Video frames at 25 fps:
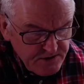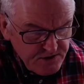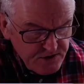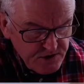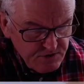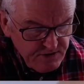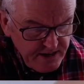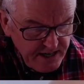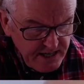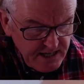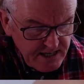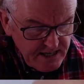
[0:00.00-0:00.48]

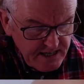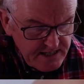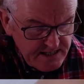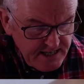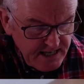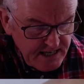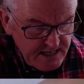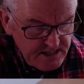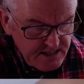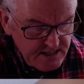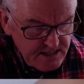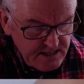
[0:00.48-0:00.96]
Australia,
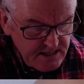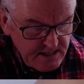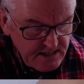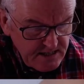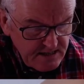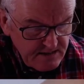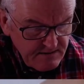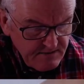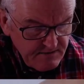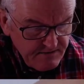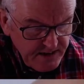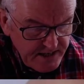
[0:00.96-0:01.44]

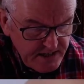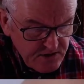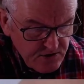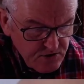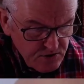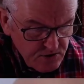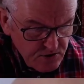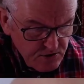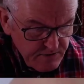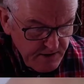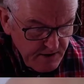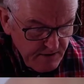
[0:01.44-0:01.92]
Tassie,
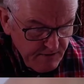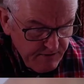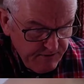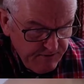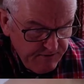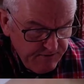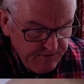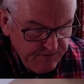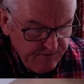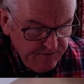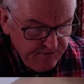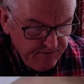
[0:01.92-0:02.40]
Victoria,
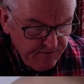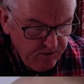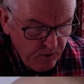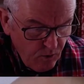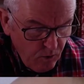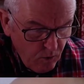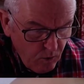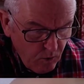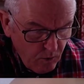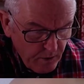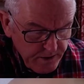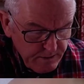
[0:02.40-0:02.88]

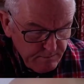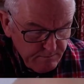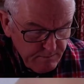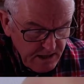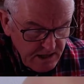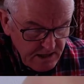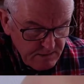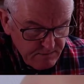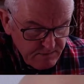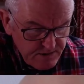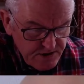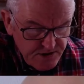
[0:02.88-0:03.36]
4. And
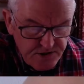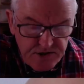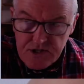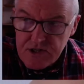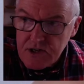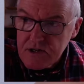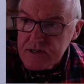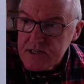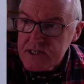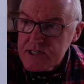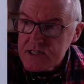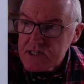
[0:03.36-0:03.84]
Melbourne's just
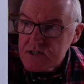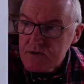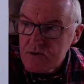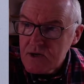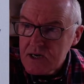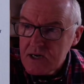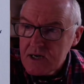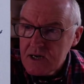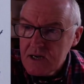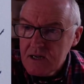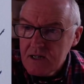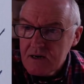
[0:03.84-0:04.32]
gone into
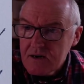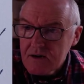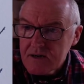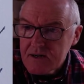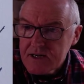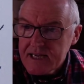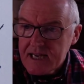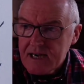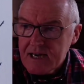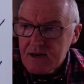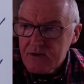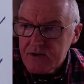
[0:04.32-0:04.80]
a
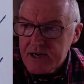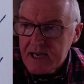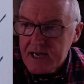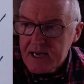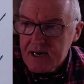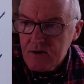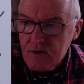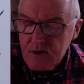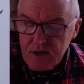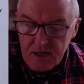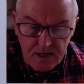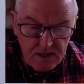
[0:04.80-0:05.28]
lockdown
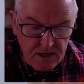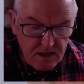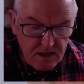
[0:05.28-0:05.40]
now.